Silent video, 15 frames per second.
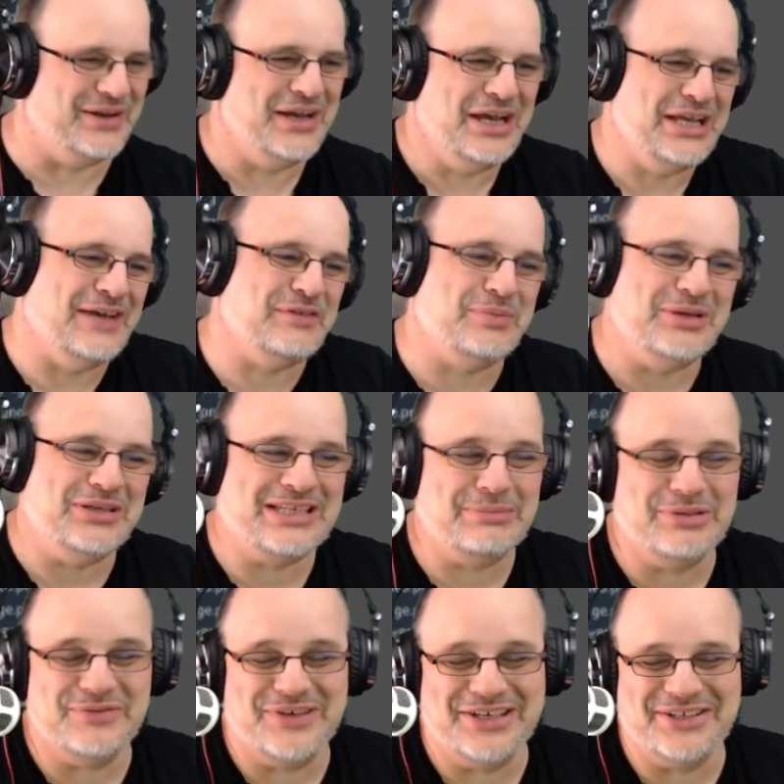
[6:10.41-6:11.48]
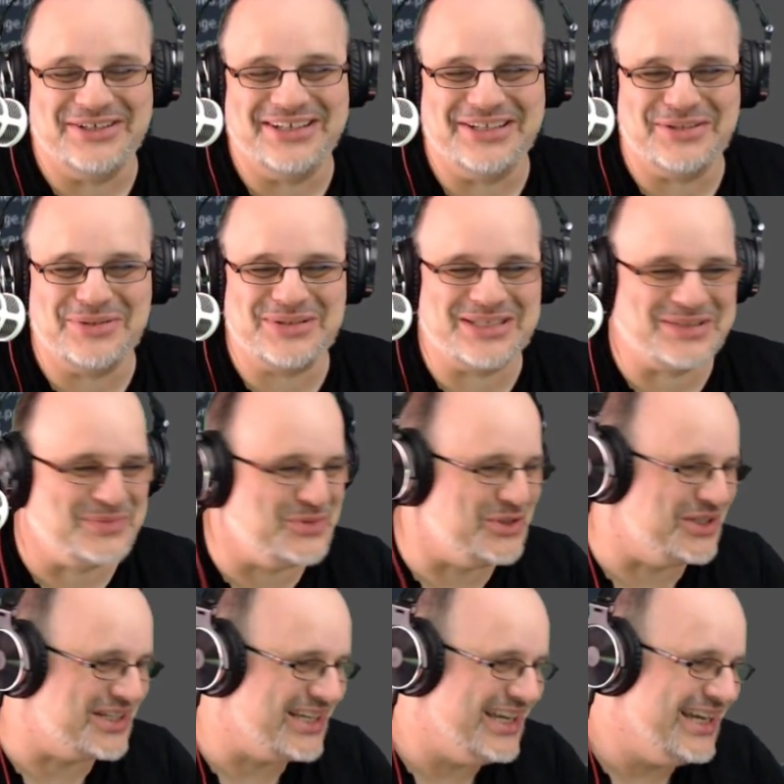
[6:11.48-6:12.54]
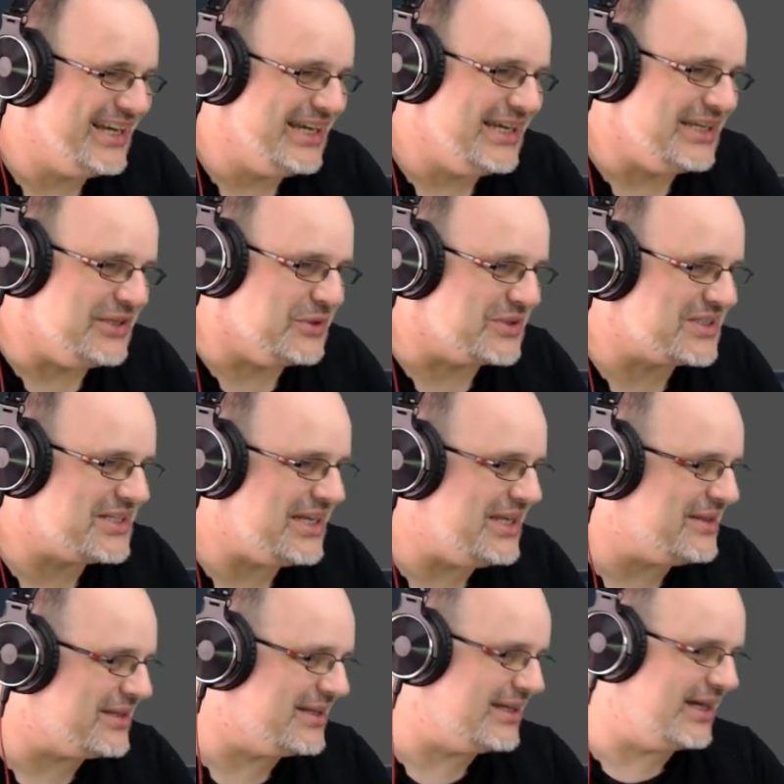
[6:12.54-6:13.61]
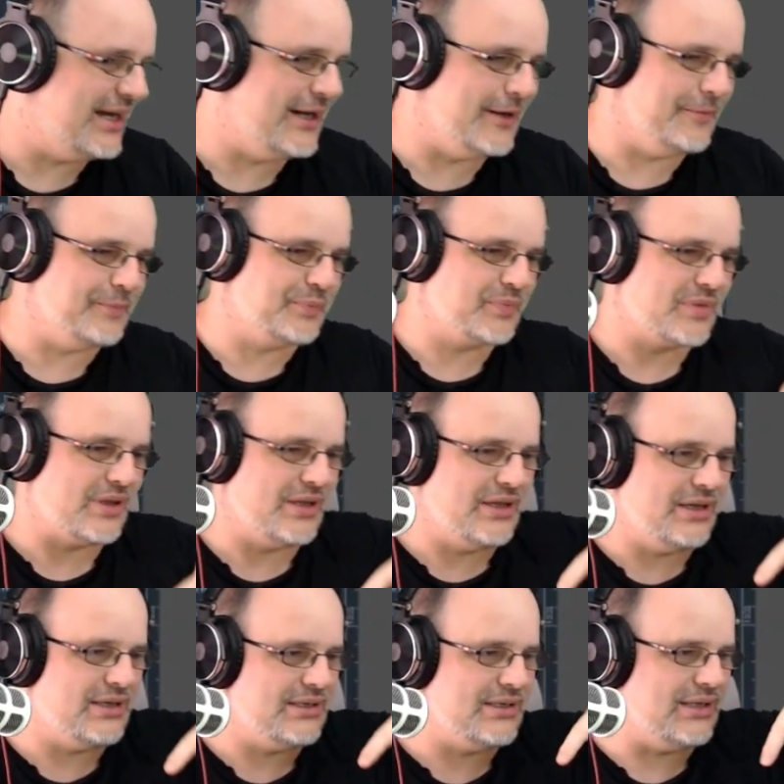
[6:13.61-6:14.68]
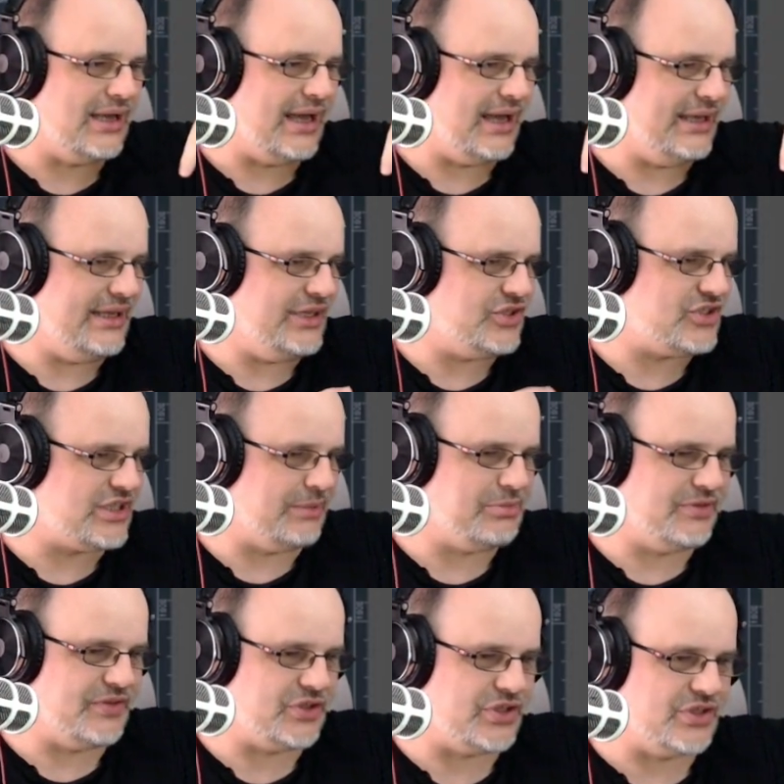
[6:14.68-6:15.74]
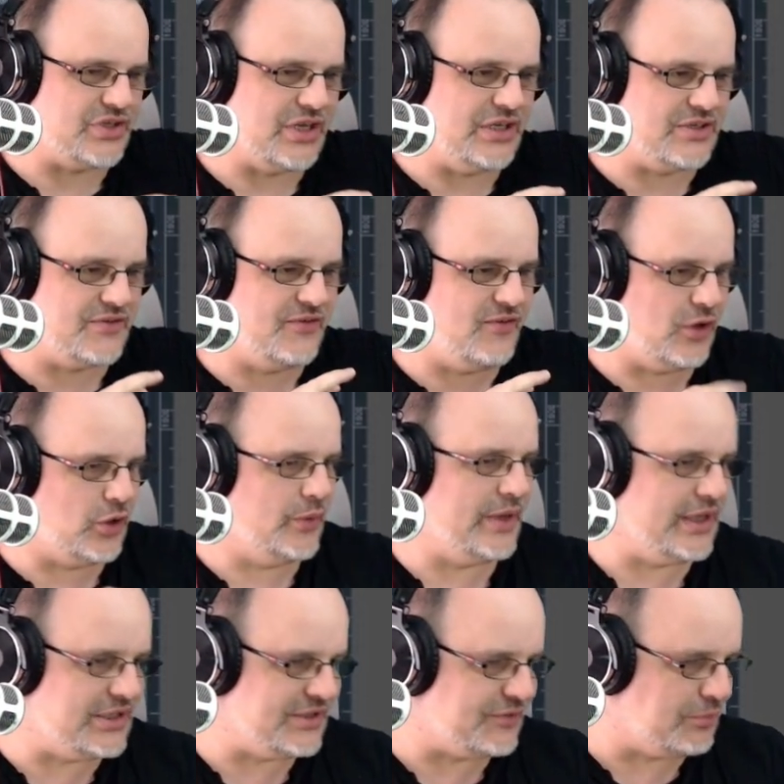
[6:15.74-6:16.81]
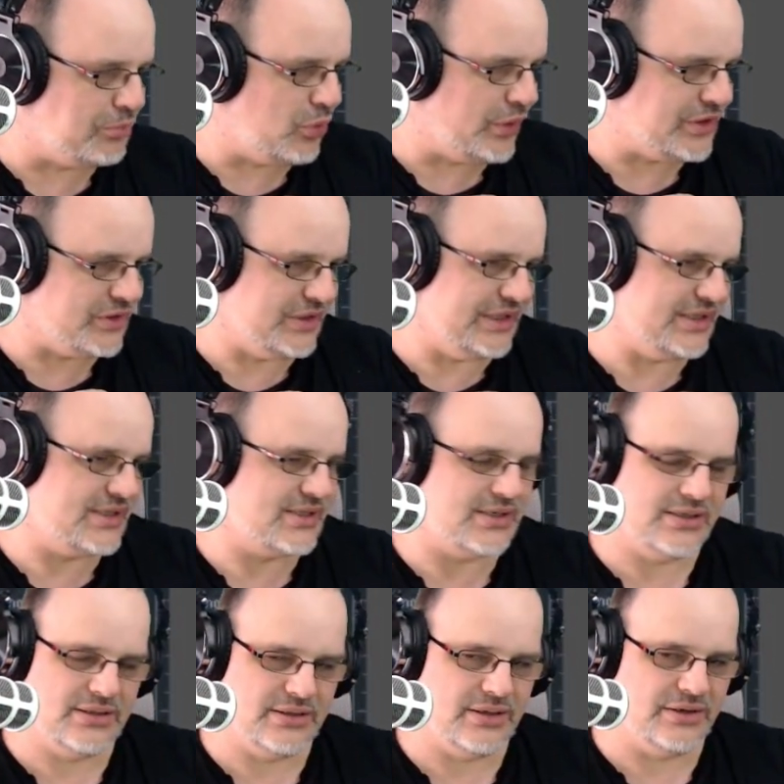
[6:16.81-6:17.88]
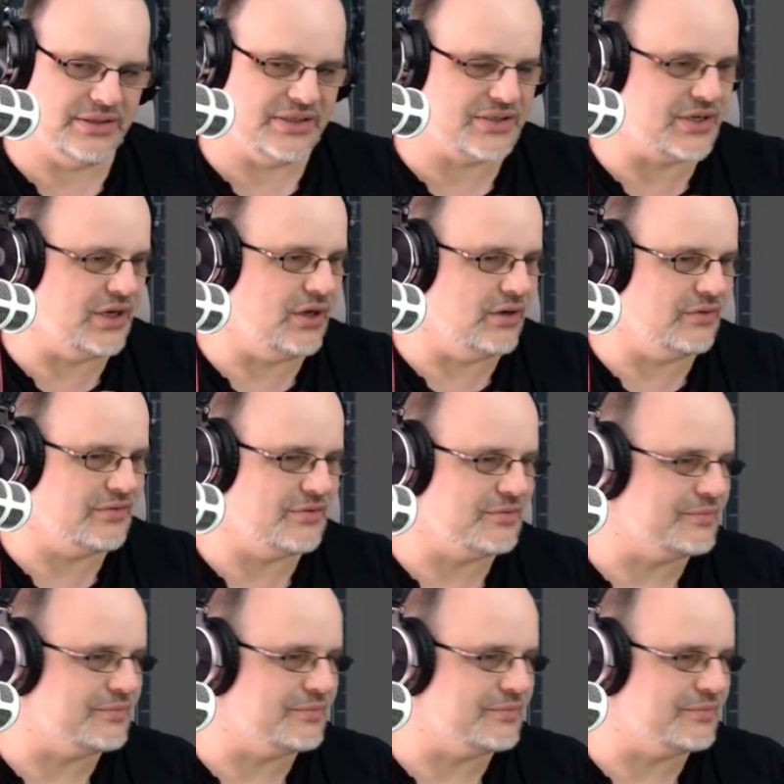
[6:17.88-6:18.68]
You have to put your subdivide on, otherwise it doesn't work. You'll see that each subdivision is following a different point on this curve.